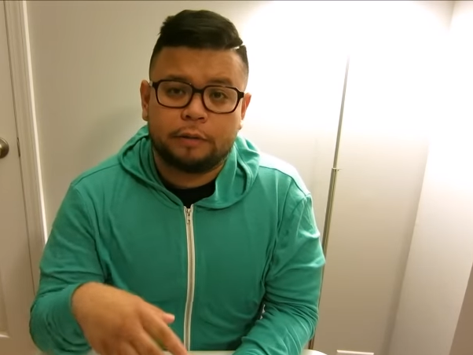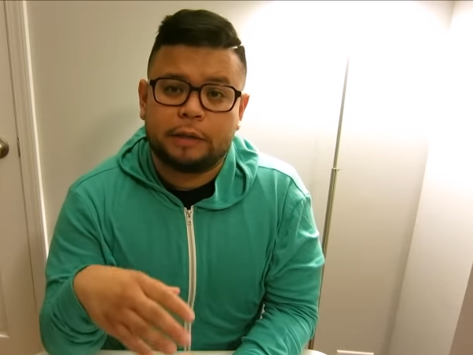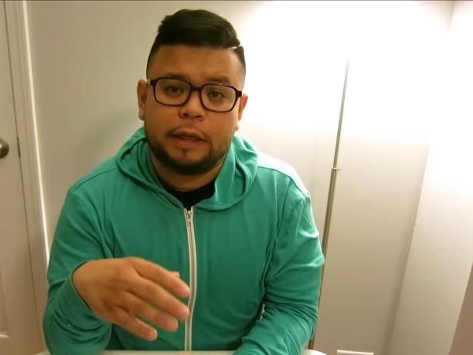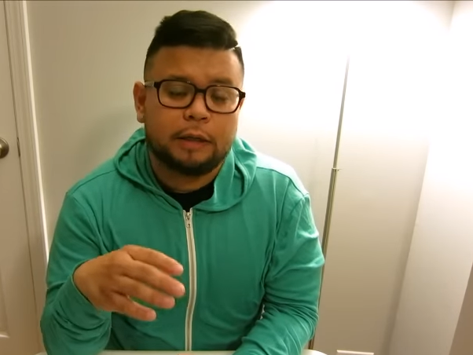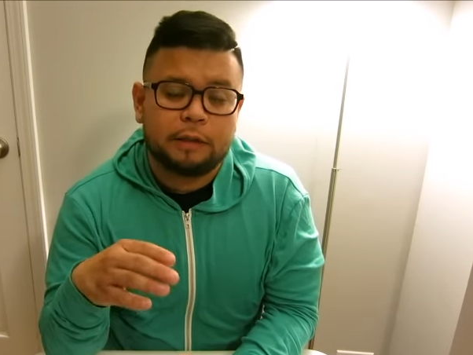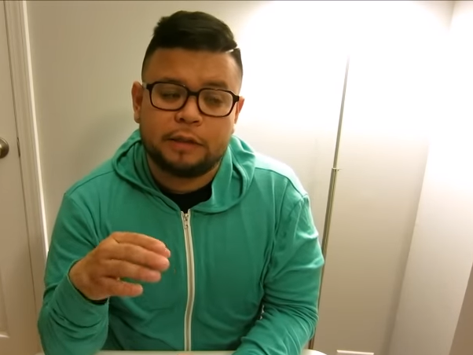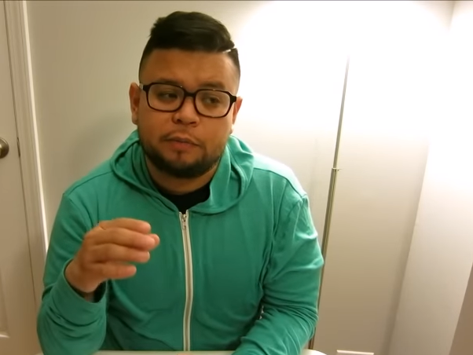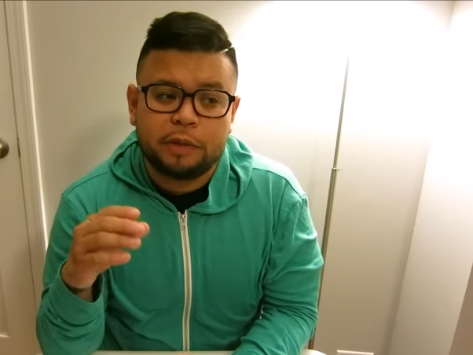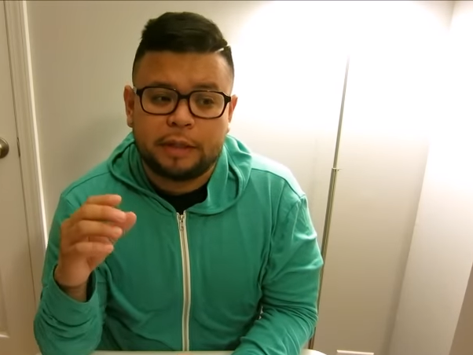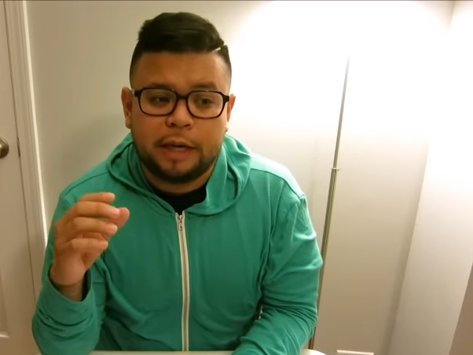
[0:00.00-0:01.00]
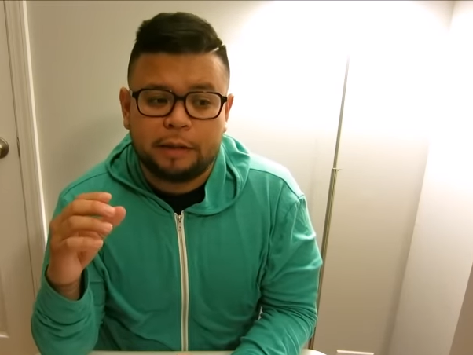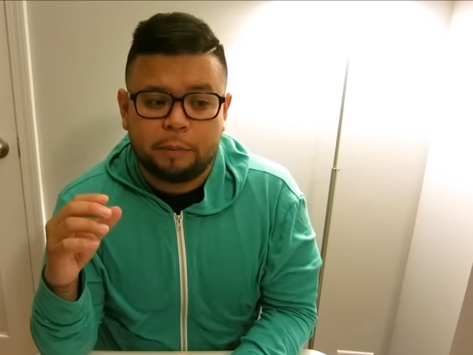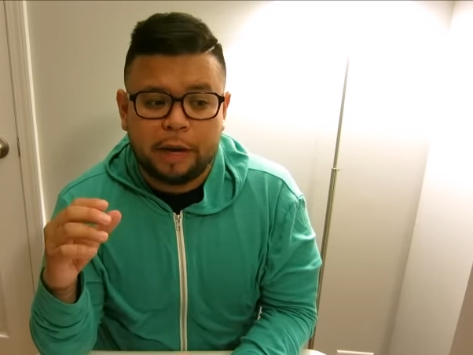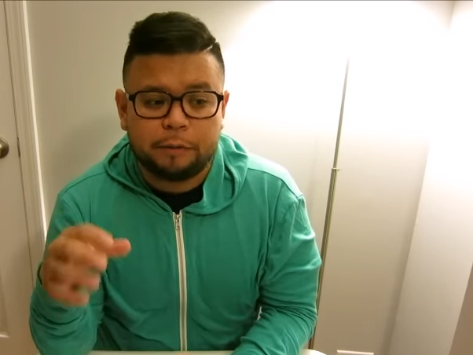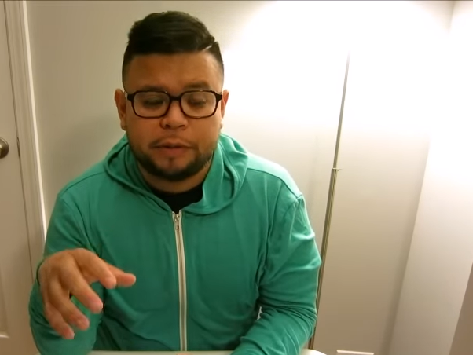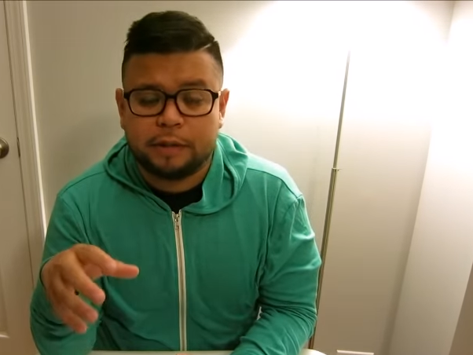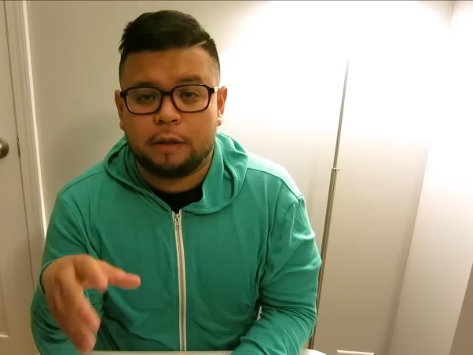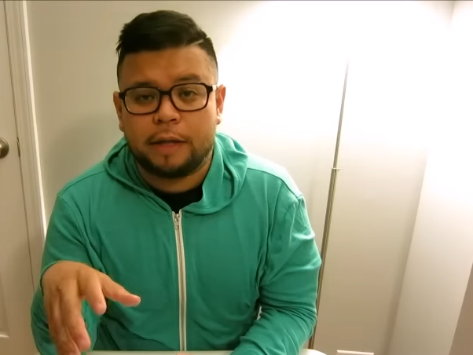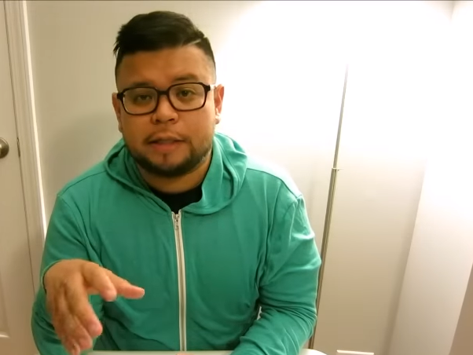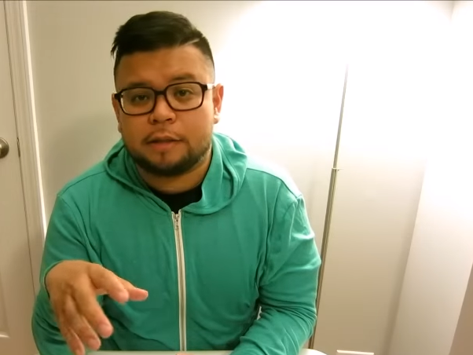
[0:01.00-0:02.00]
It doesn't mean that the battery is going to
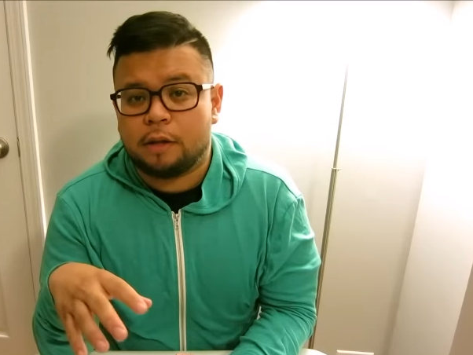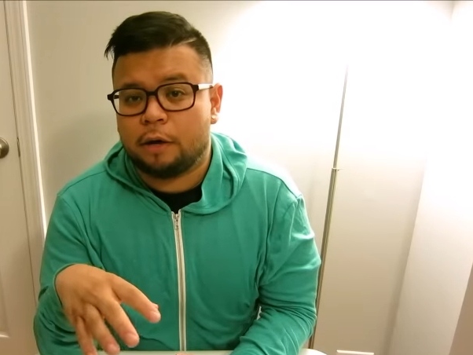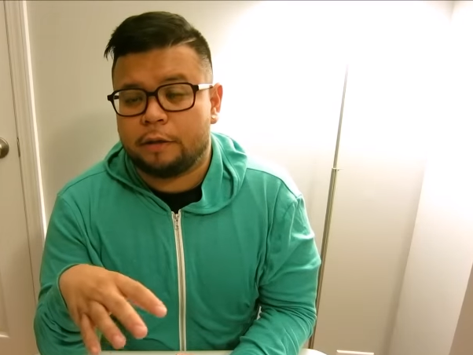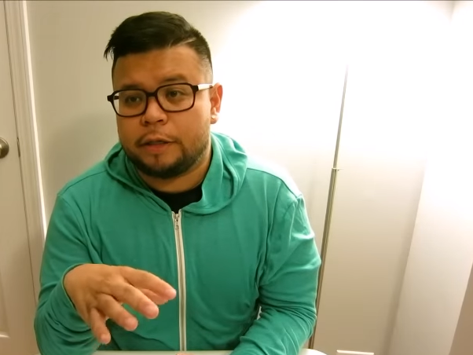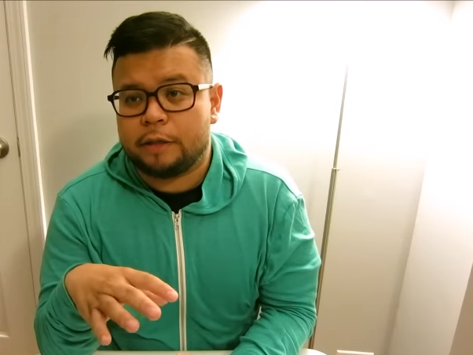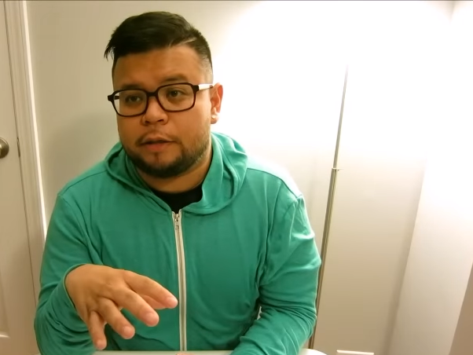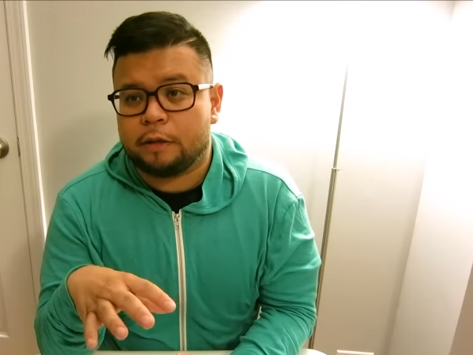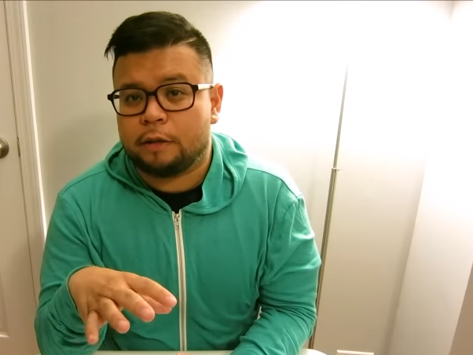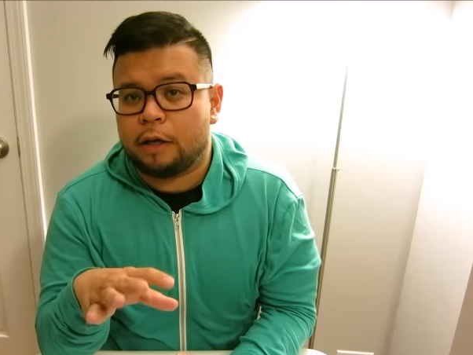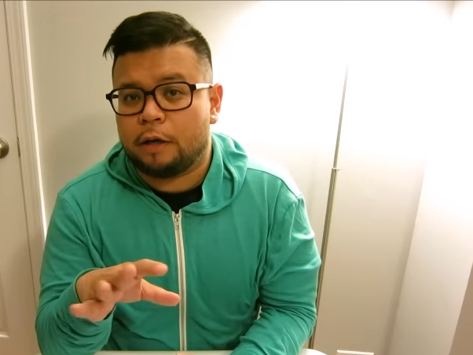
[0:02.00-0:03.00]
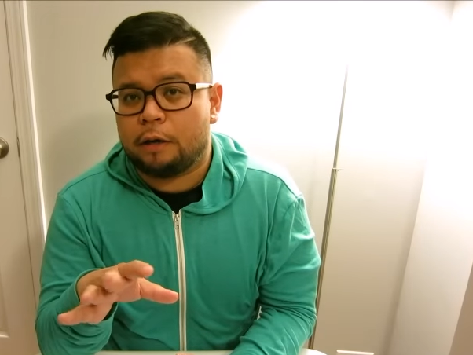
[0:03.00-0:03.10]
last longer either.